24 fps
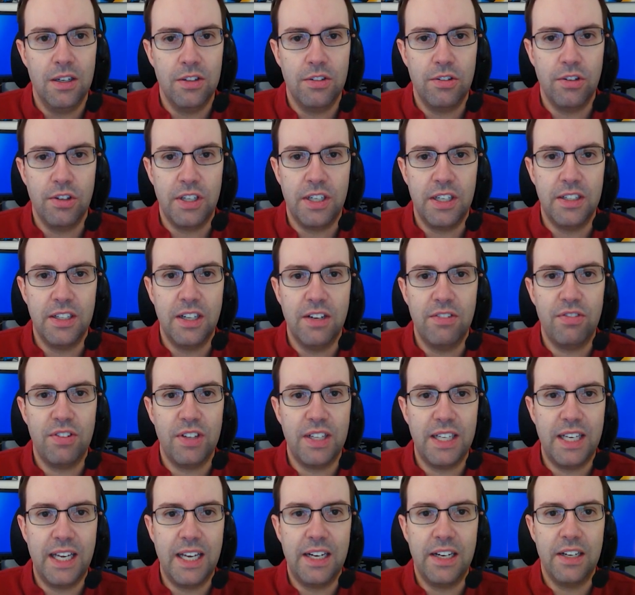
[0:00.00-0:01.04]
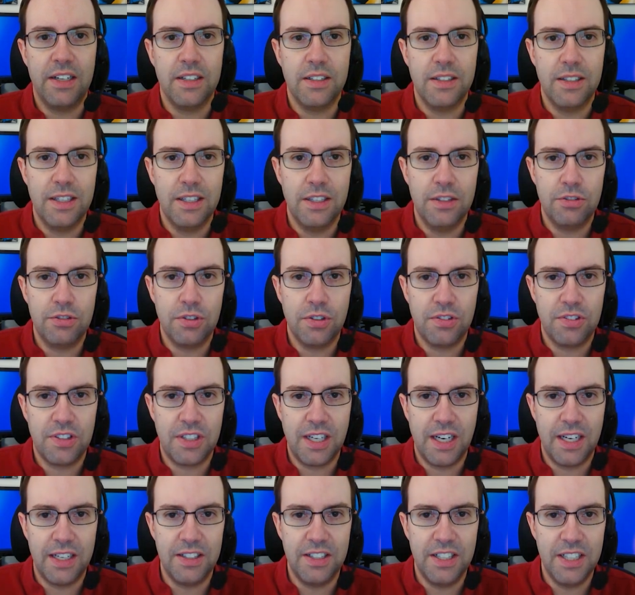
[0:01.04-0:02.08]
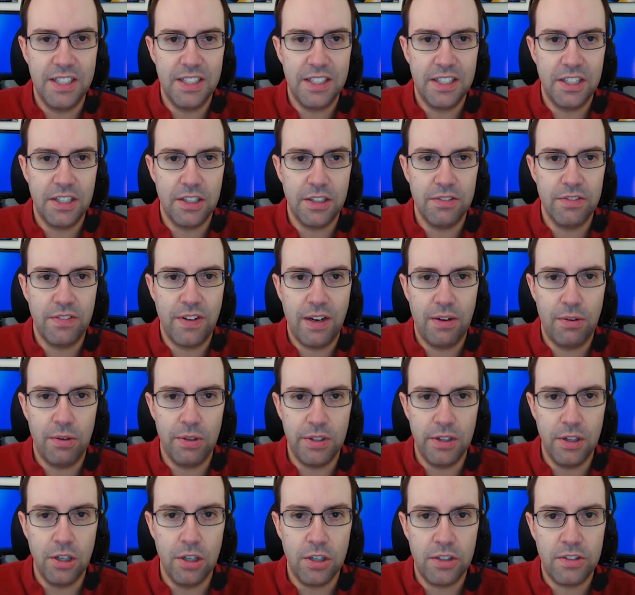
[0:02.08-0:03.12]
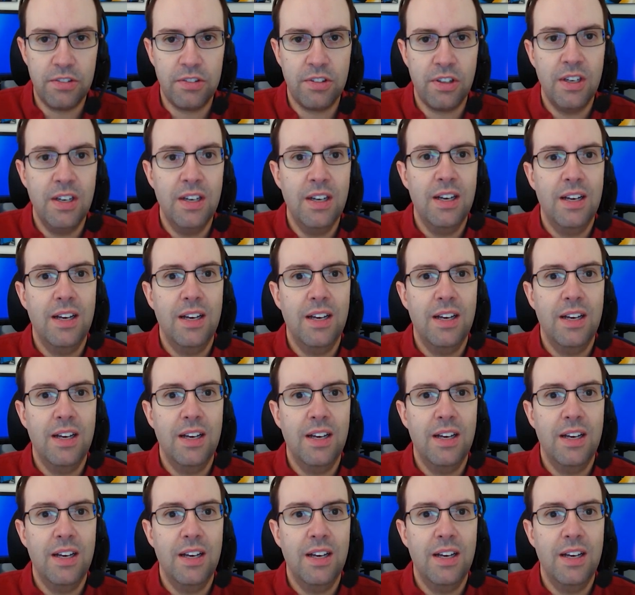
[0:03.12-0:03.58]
So you can definitely get an interesting idea here of how it looks.